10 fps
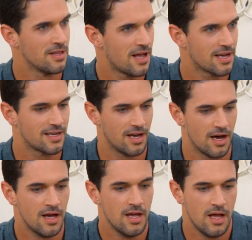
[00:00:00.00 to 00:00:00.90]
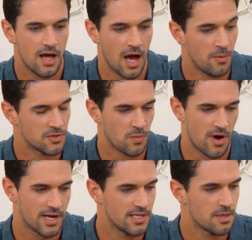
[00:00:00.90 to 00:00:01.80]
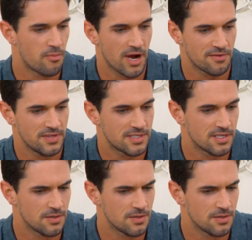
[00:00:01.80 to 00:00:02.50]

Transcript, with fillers: of luck. Uh, I was walking to breakfast.